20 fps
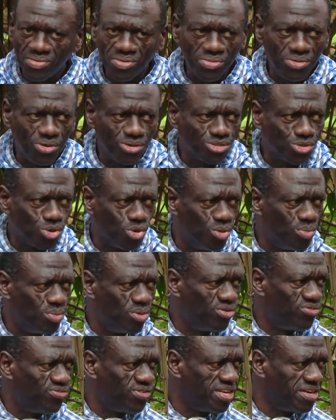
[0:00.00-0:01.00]
those who
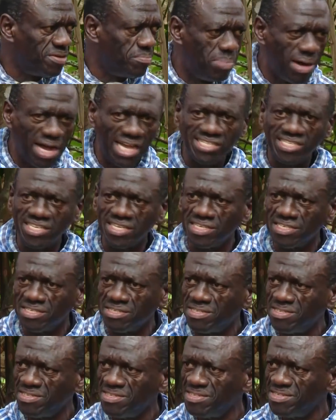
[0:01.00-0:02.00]
move in buses,